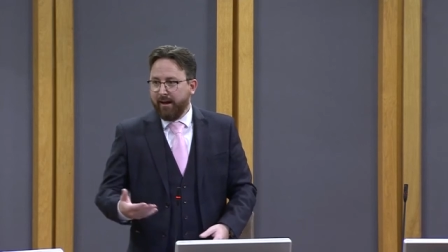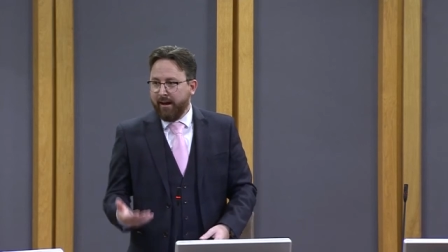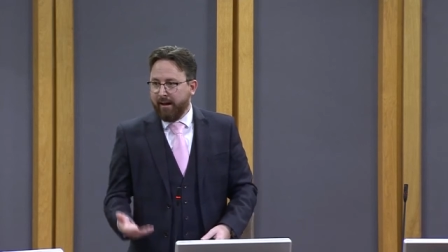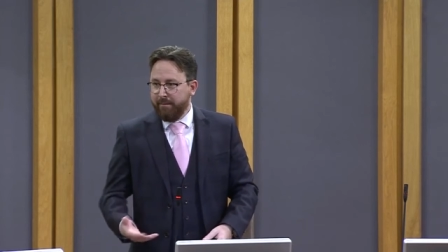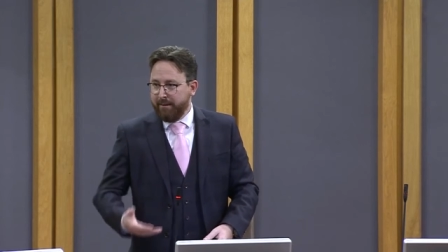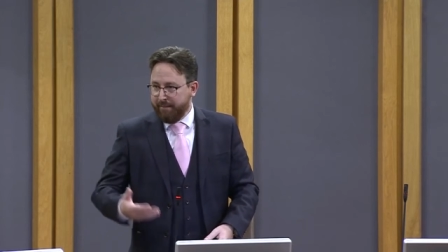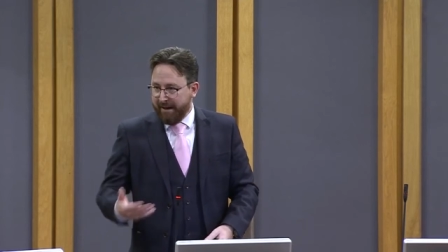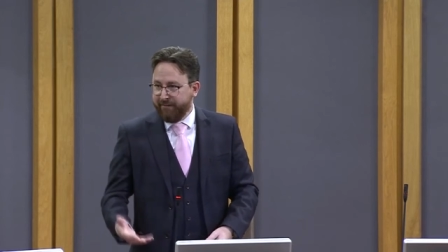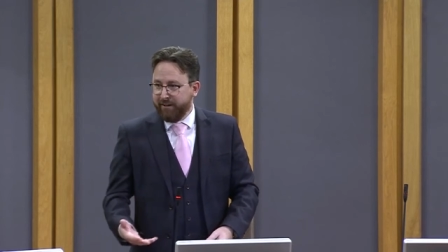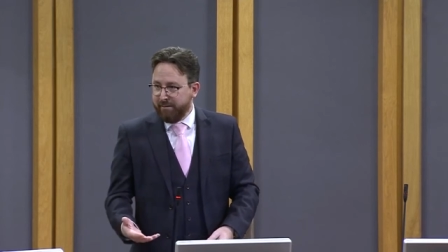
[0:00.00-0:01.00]
the
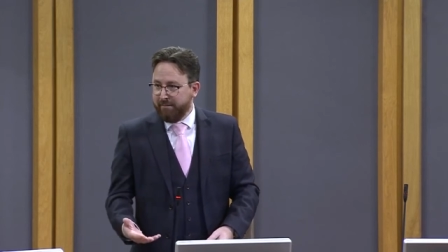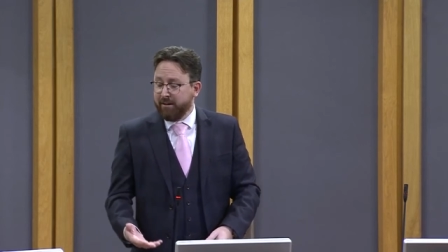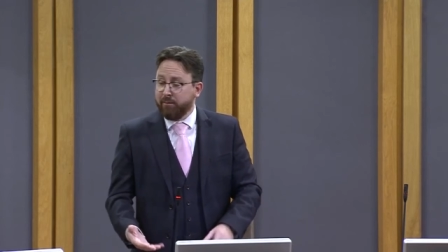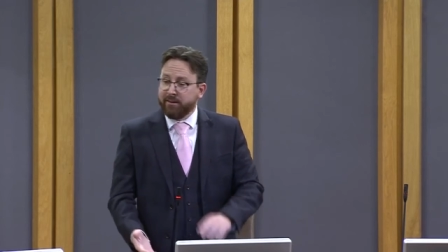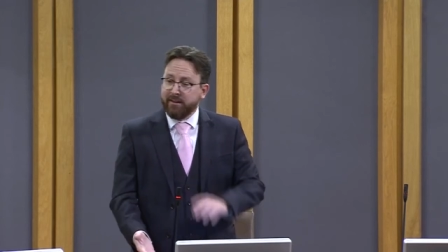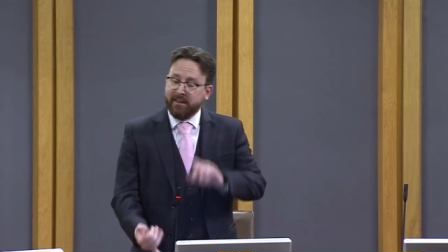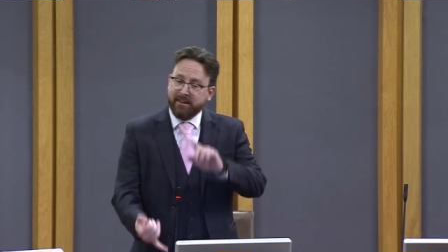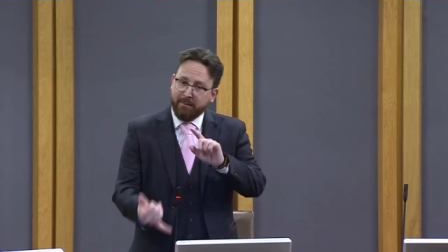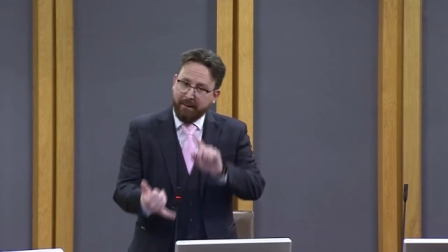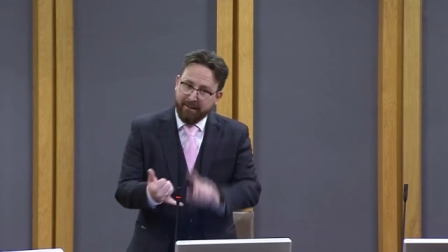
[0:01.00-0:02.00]
benefit of public notices
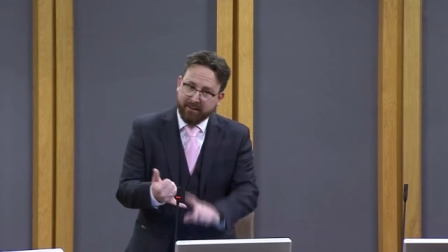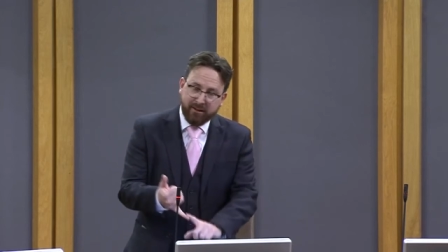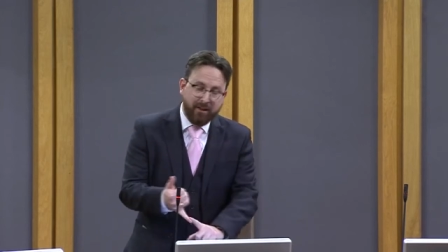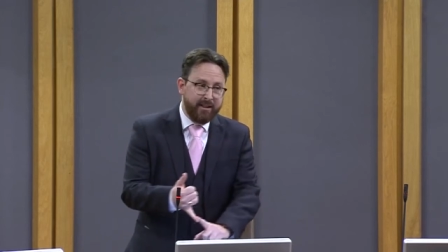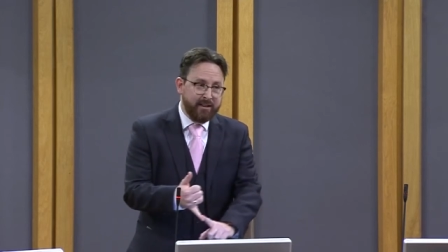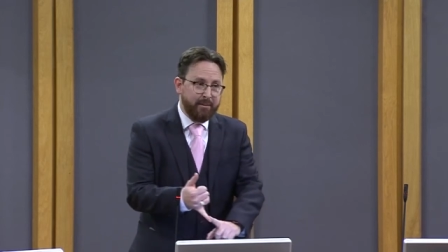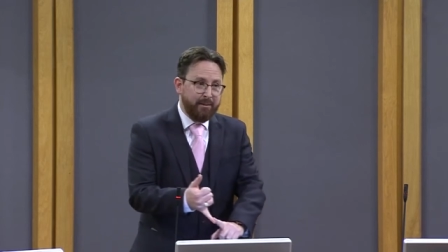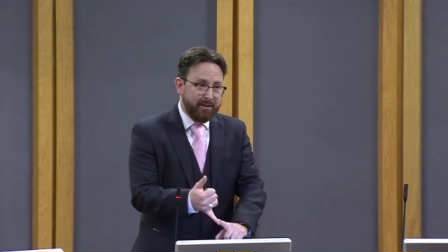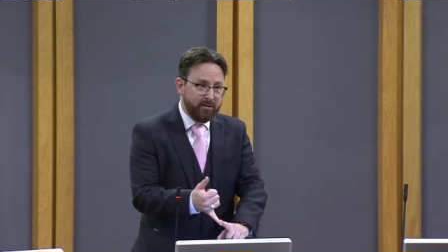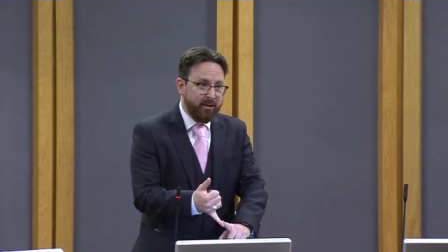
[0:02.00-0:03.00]
is there's a
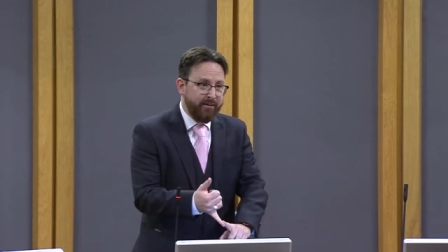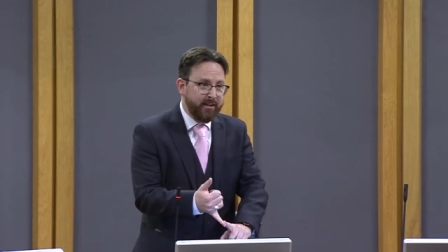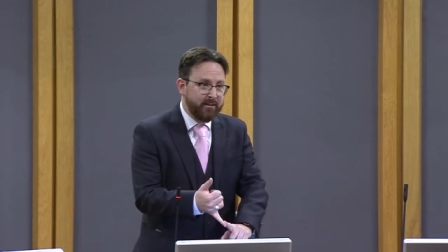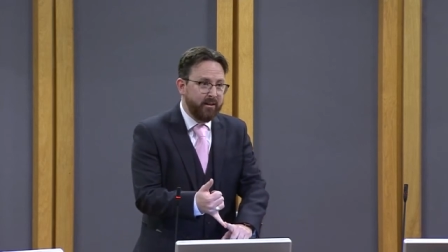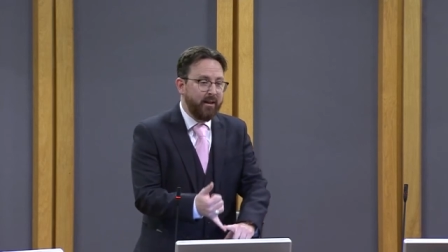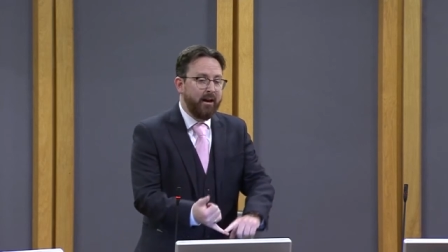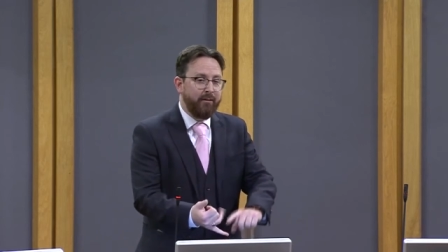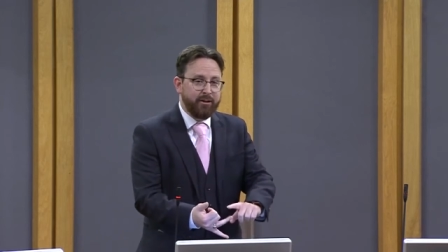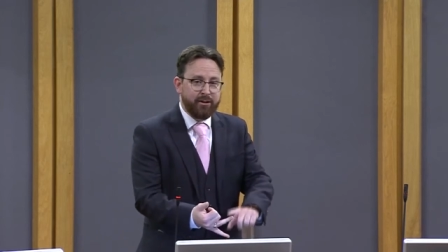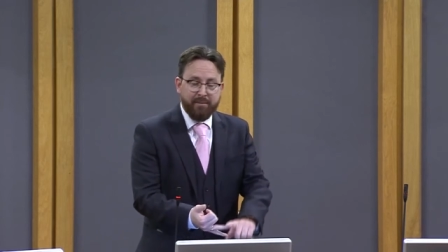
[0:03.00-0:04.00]
public service
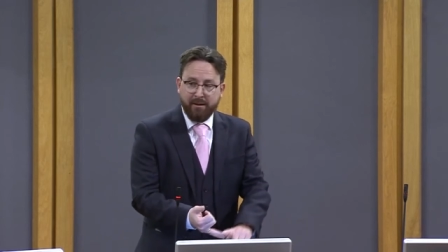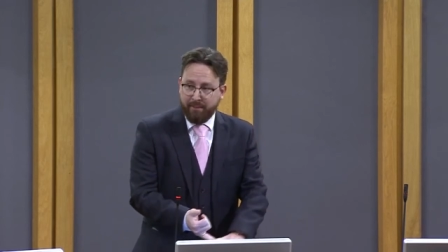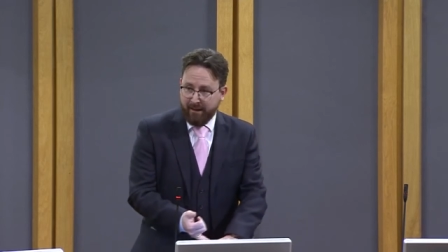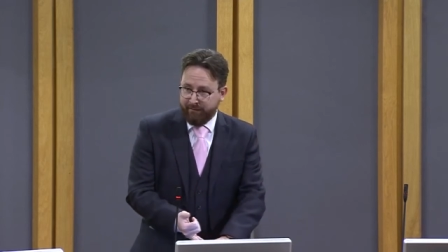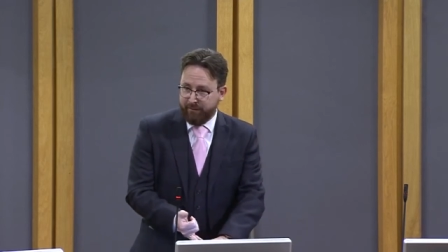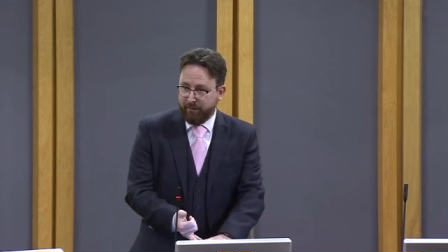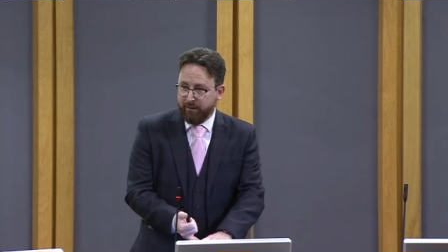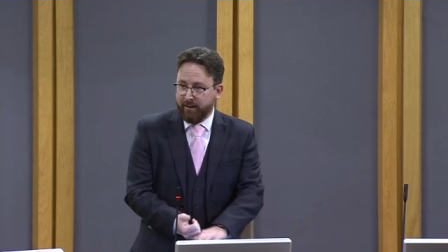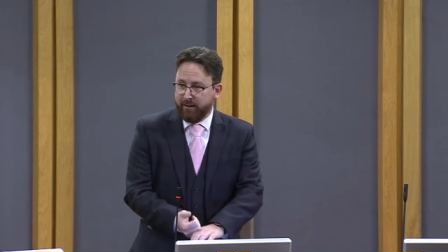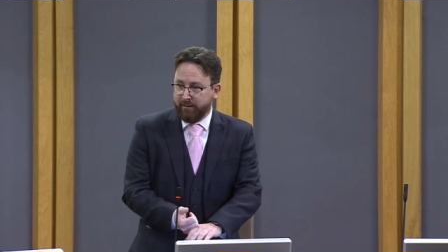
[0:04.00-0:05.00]
of which you're being paid for
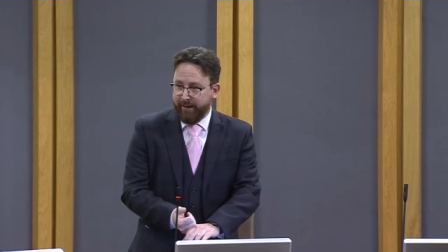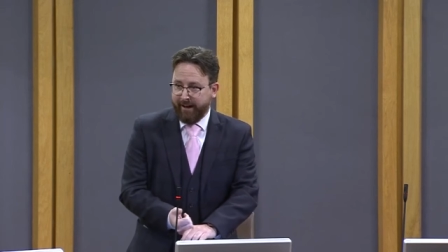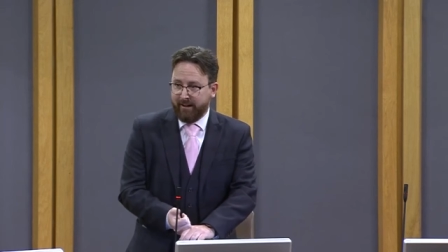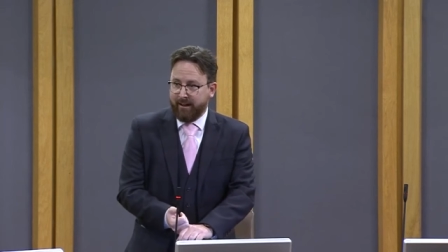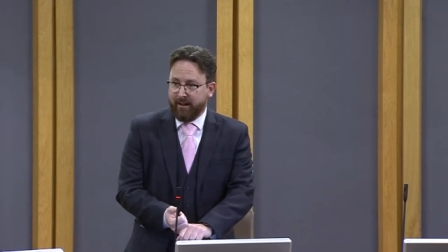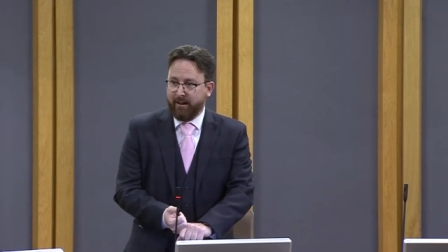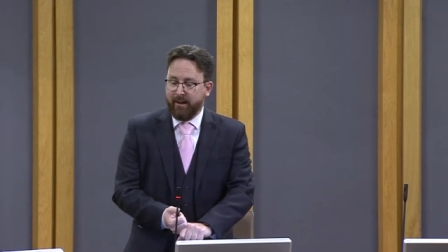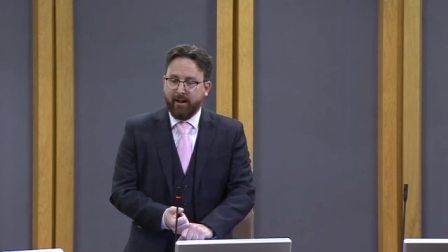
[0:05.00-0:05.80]
directly.